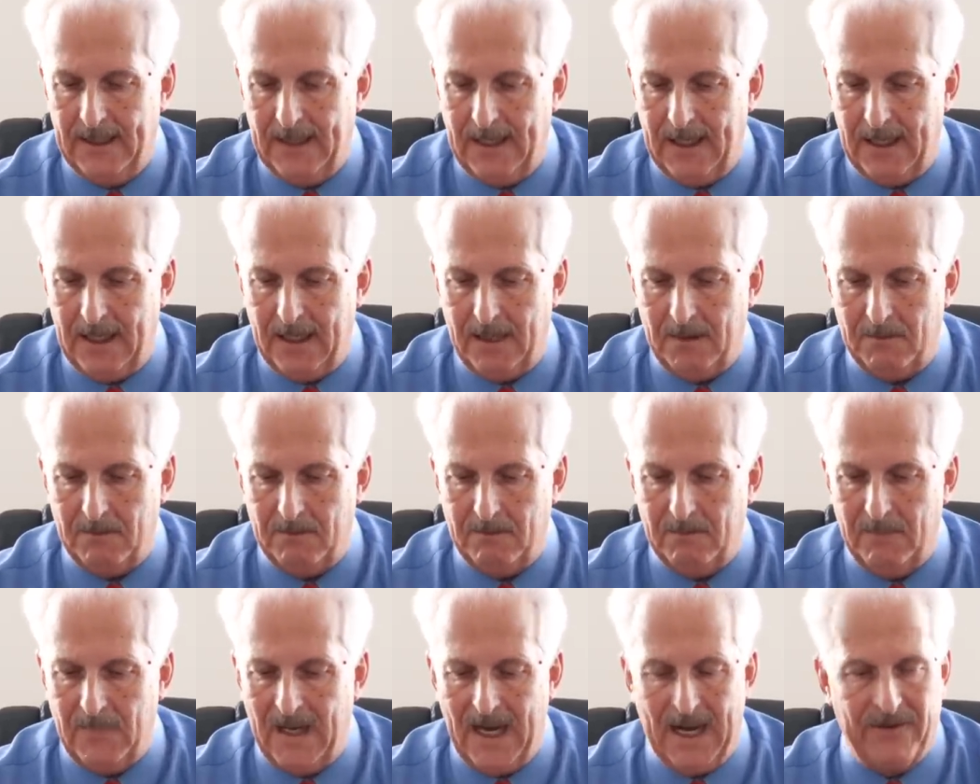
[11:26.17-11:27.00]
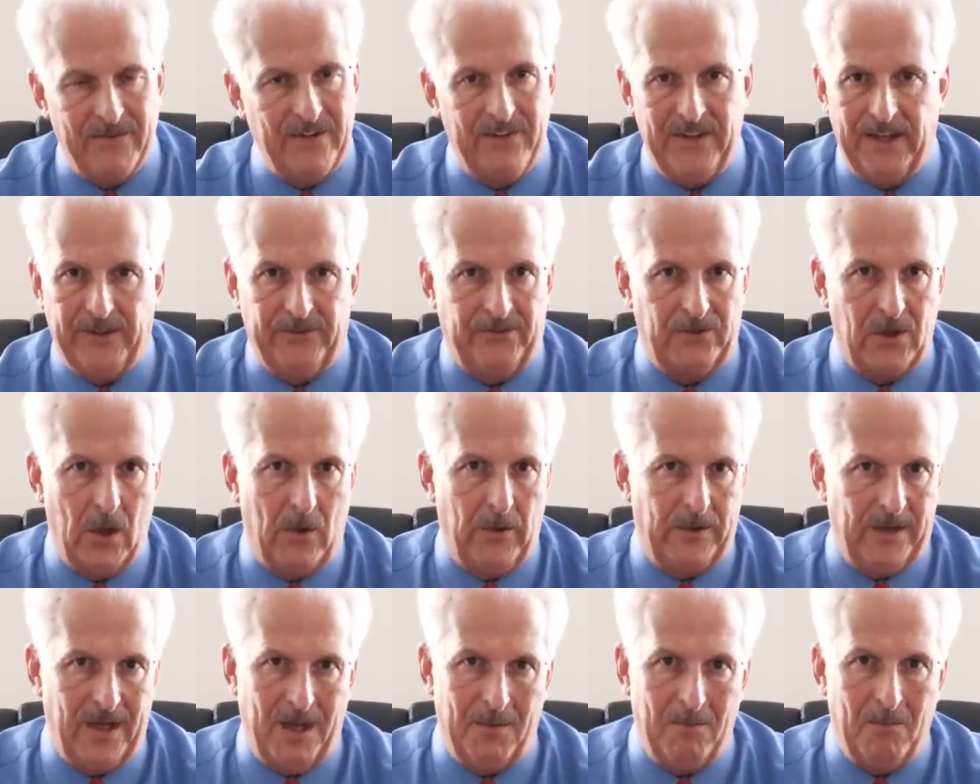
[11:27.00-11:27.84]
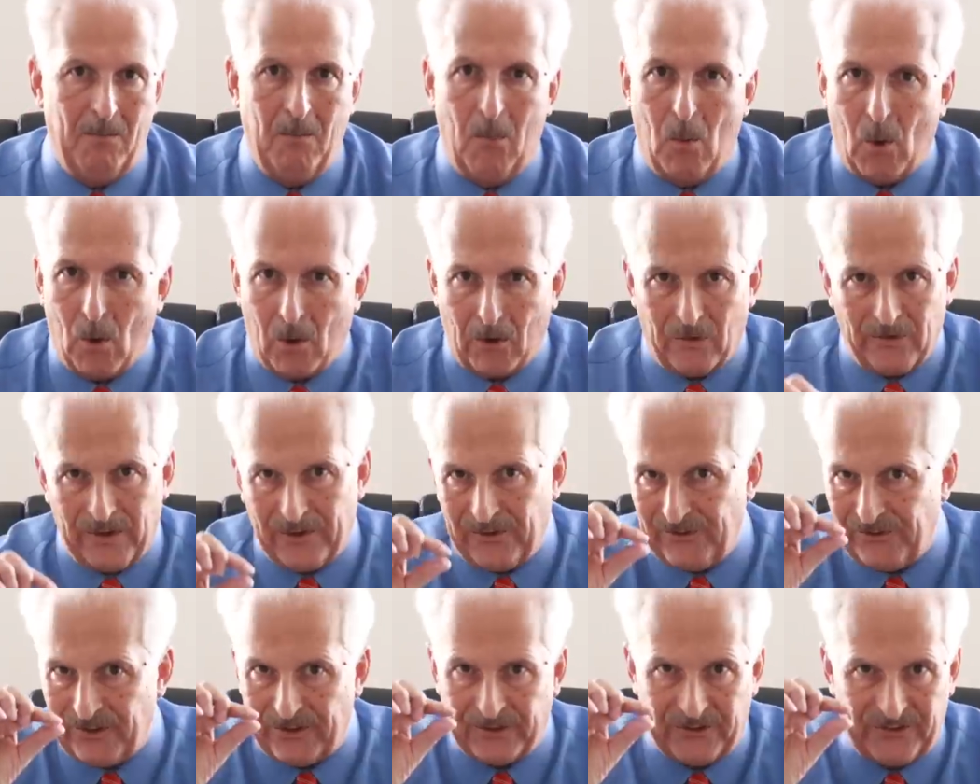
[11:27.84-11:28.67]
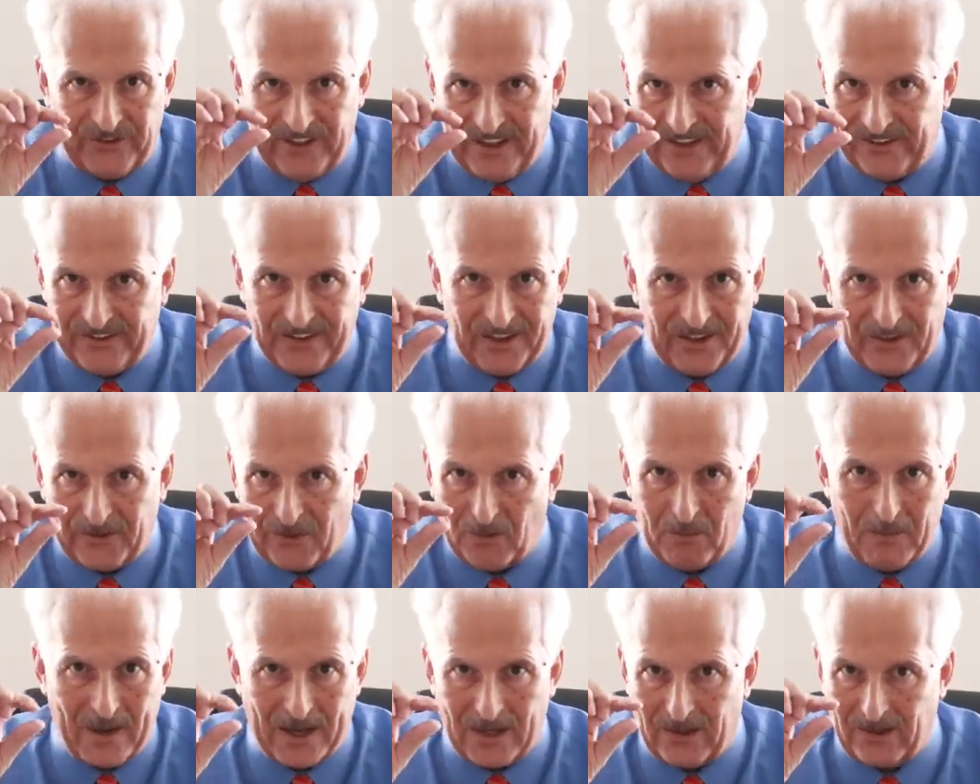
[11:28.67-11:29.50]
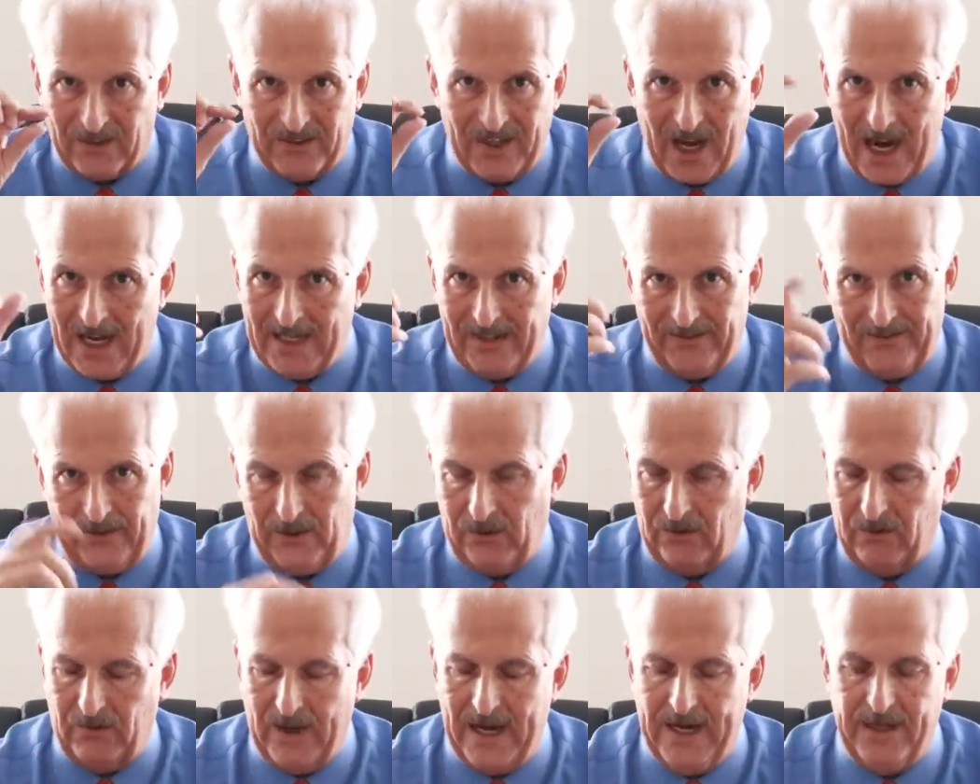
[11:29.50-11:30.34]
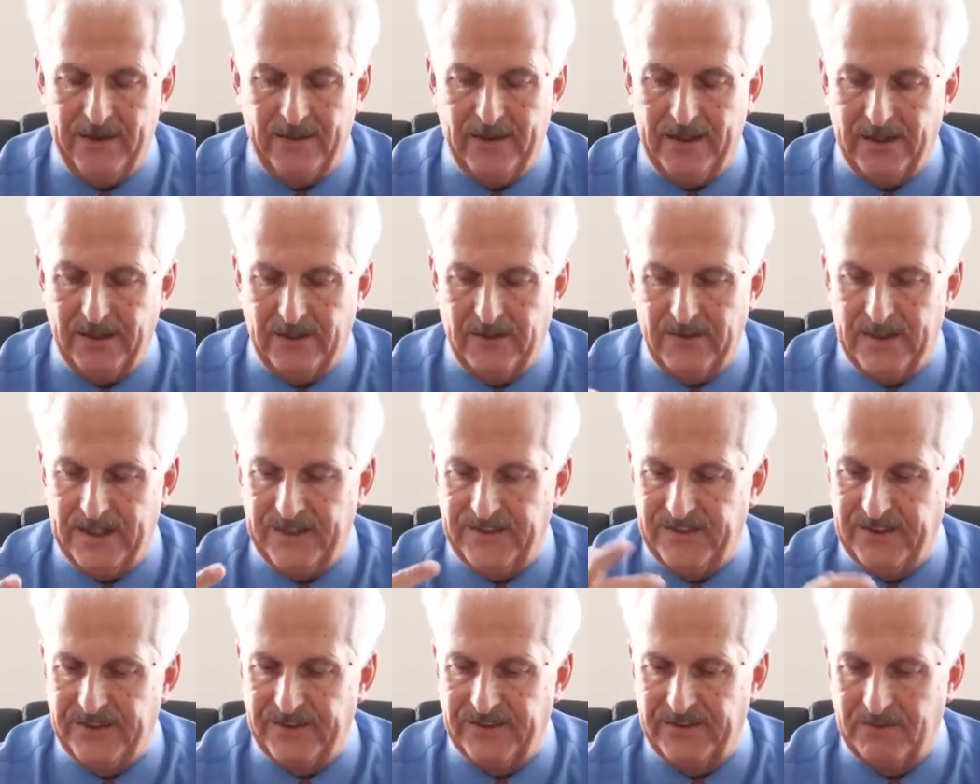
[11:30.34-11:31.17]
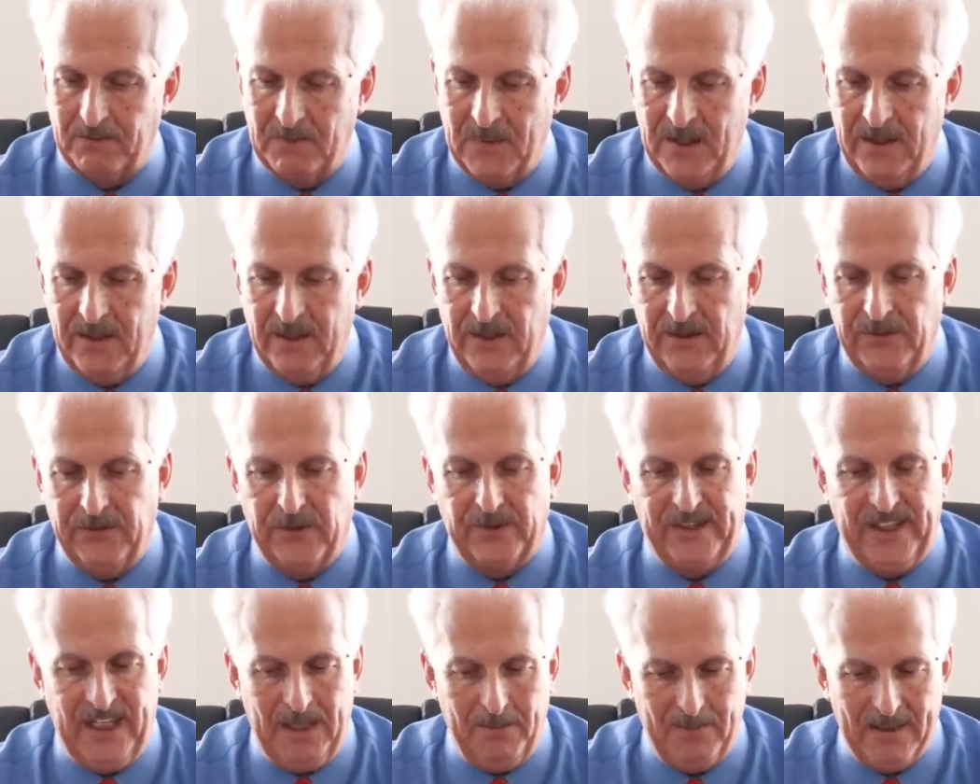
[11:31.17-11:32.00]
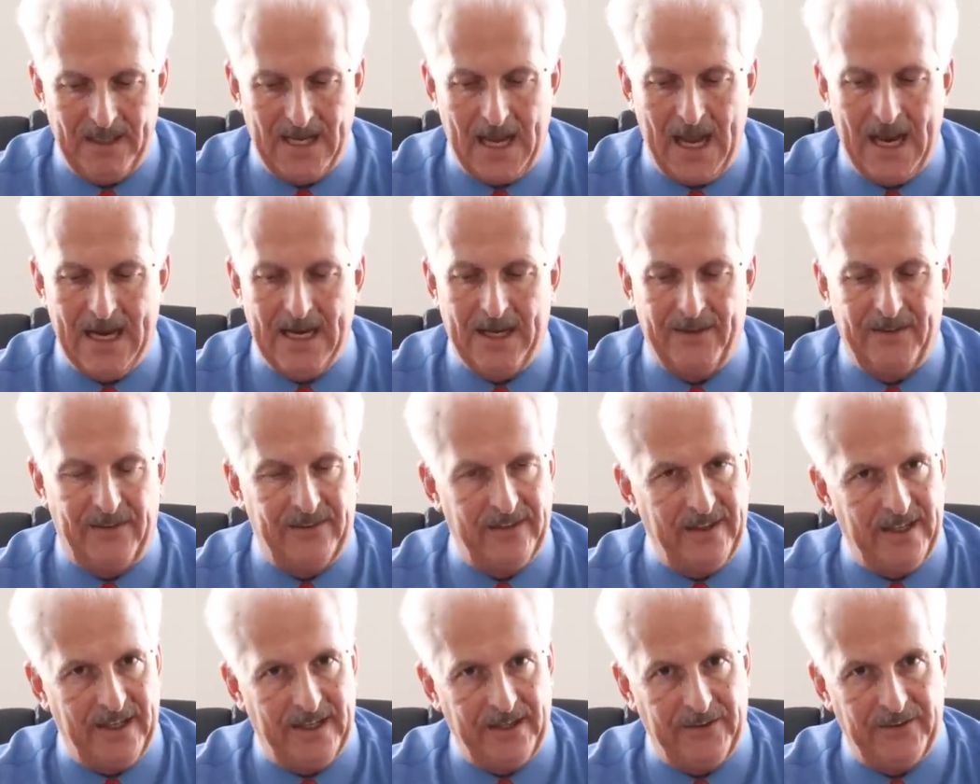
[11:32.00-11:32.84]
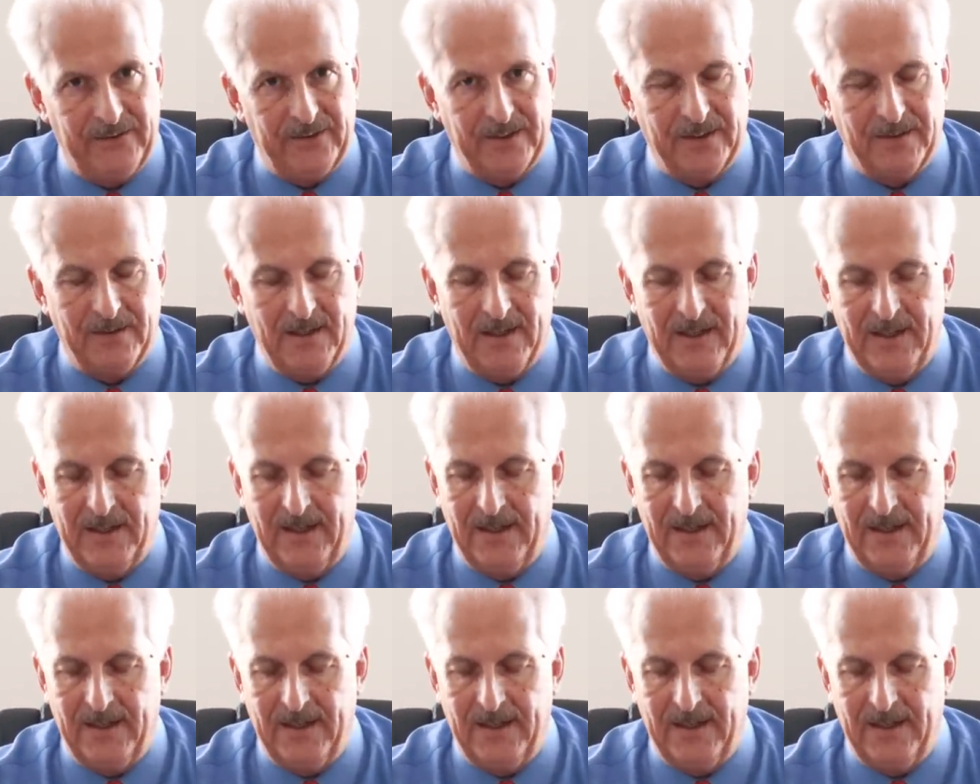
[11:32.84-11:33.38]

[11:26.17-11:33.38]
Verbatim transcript: um, everything's going up more than just these incremental tiny little rate increases. So keep an eye on things, and